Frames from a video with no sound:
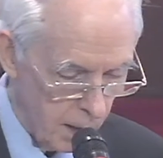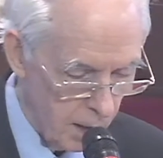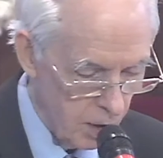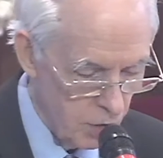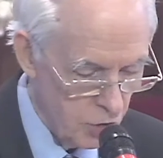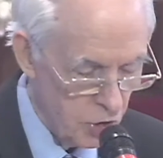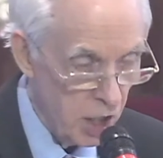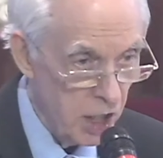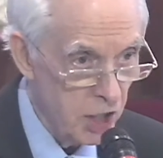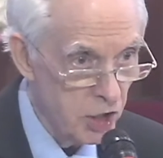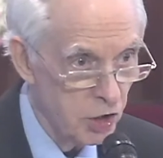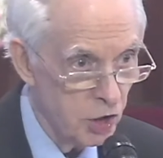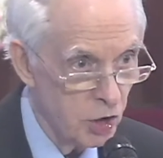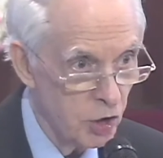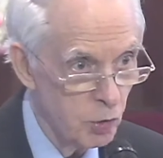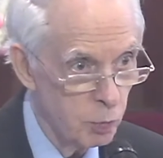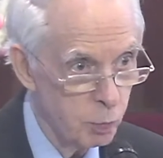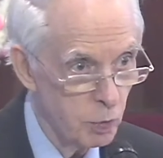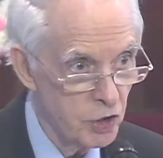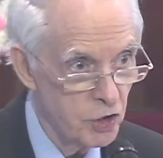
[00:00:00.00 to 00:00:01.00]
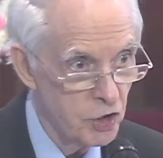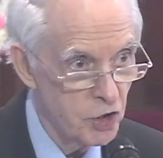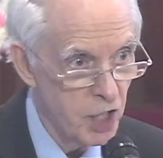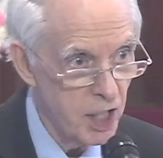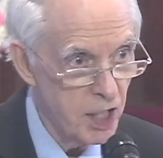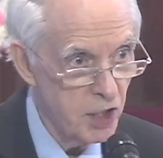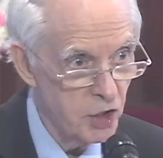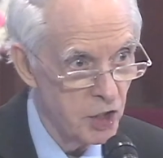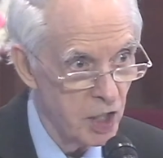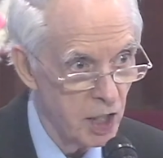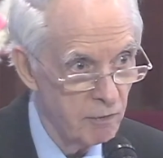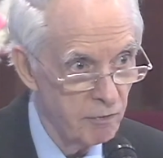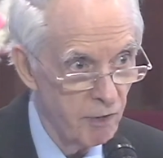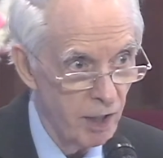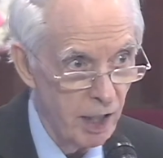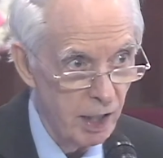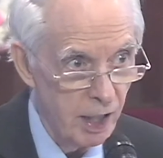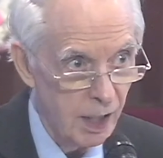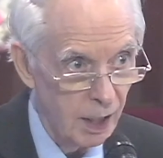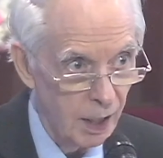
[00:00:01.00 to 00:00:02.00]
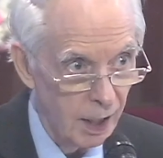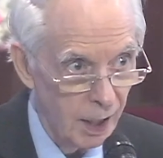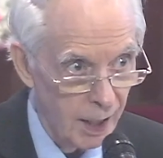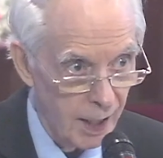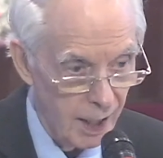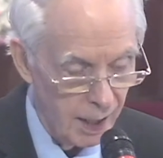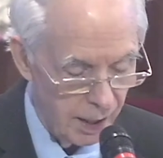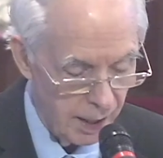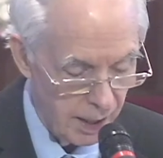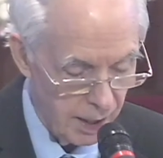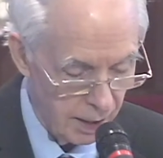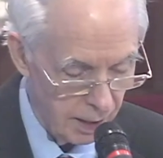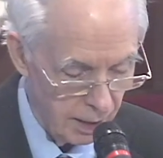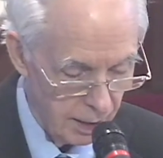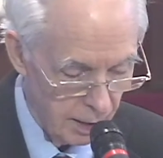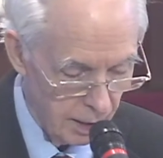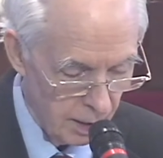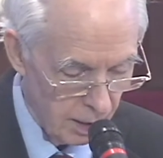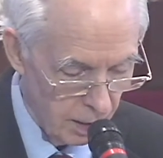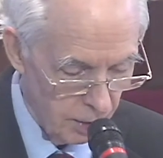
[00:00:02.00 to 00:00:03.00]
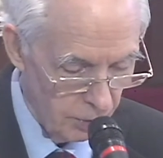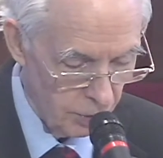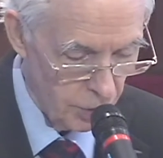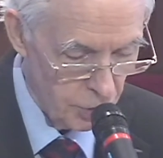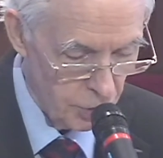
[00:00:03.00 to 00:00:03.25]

Jesus was teaching very clearly the